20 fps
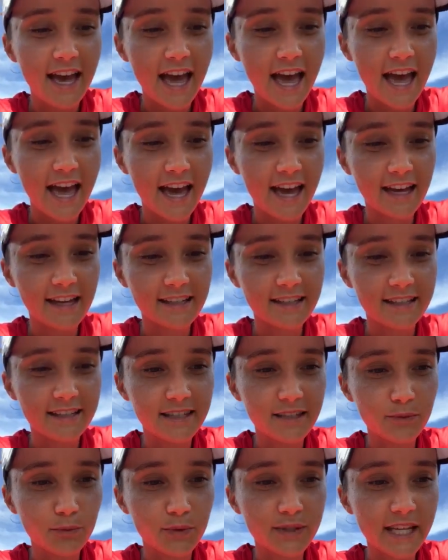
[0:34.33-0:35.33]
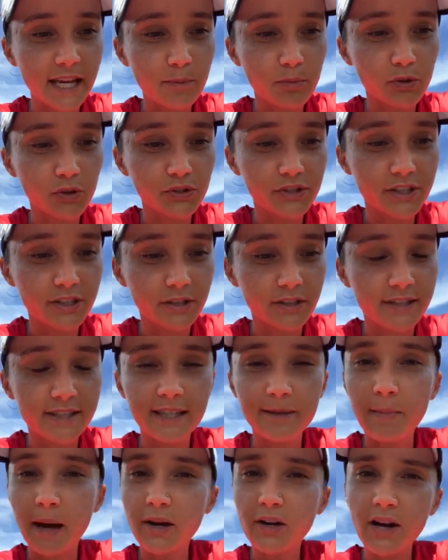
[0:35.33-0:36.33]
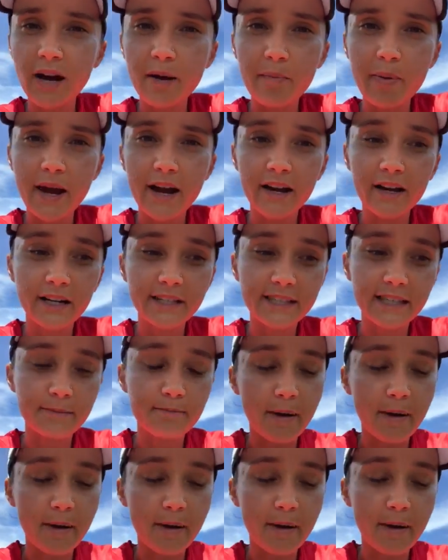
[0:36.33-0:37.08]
and was able to see my grandparents